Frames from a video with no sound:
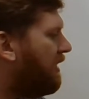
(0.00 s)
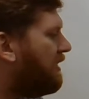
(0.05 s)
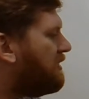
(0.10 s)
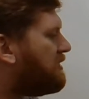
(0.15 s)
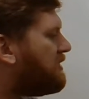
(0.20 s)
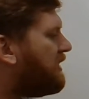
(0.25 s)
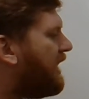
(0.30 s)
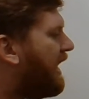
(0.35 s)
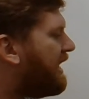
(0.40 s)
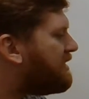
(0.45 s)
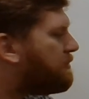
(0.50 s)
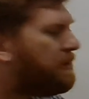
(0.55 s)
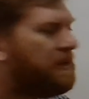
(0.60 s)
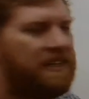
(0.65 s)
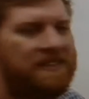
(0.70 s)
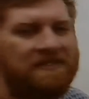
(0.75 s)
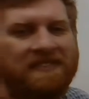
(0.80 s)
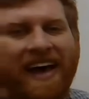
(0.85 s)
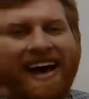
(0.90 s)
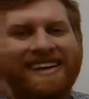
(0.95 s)
So that's
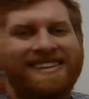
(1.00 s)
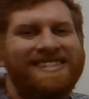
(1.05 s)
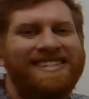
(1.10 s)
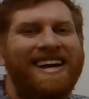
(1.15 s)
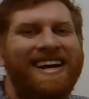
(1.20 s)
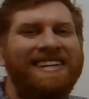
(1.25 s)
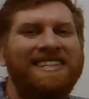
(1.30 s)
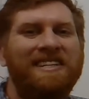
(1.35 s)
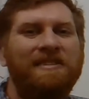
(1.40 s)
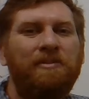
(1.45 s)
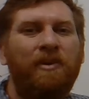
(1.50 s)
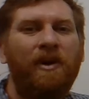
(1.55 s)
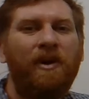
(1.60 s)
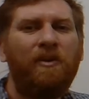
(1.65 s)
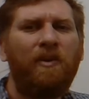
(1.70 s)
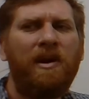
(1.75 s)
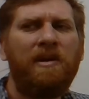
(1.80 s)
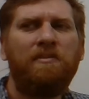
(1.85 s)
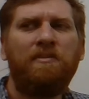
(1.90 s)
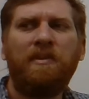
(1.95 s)
pretty fast,
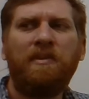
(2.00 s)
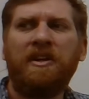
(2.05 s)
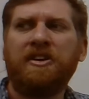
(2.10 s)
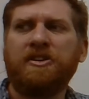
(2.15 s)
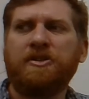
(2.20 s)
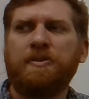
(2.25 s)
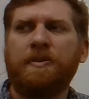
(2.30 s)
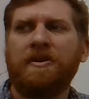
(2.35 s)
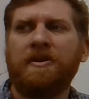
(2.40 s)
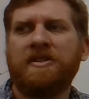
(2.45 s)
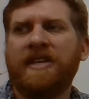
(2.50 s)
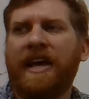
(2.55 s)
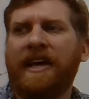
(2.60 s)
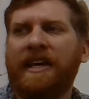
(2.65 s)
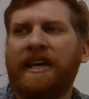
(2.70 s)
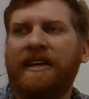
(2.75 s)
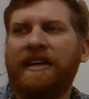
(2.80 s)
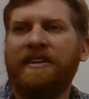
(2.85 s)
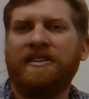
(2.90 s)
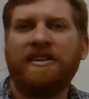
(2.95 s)
19.1 meters per
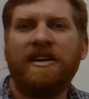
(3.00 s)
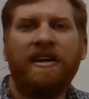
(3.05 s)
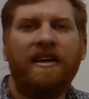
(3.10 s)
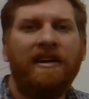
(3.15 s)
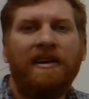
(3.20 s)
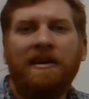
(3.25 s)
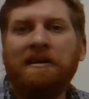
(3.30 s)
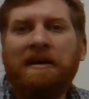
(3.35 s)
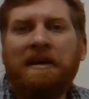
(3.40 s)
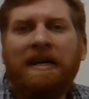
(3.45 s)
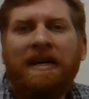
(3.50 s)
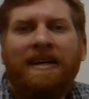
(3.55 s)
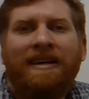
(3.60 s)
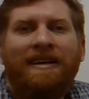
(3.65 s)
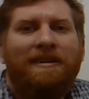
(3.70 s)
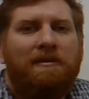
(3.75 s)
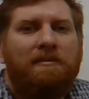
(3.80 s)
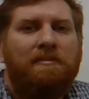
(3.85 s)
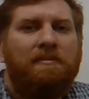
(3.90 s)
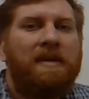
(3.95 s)
second.
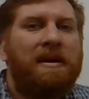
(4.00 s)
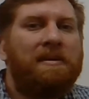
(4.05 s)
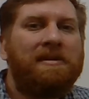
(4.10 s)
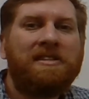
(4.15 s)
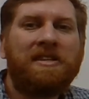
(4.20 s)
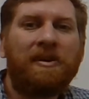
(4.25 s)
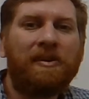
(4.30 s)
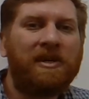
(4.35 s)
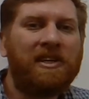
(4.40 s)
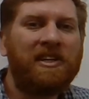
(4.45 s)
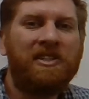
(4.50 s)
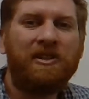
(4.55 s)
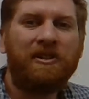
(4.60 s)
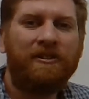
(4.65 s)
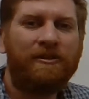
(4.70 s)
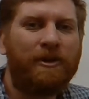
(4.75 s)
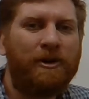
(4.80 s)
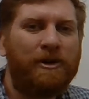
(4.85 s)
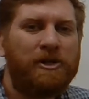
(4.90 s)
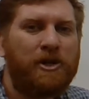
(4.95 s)
Maybe someone could do
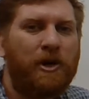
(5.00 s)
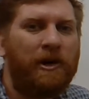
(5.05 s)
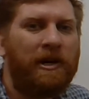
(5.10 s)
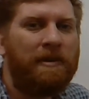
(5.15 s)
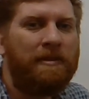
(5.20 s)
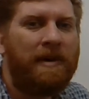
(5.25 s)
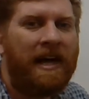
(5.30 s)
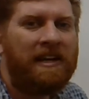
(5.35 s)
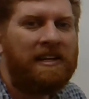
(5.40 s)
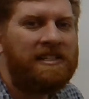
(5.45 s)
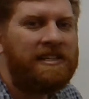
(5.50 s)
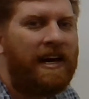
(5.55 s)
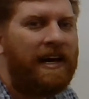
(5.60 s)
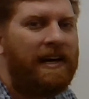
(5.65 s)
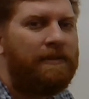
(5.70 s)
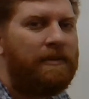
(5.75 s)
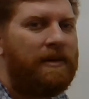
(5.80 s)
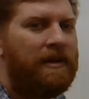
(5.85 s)
it for a short amount of time.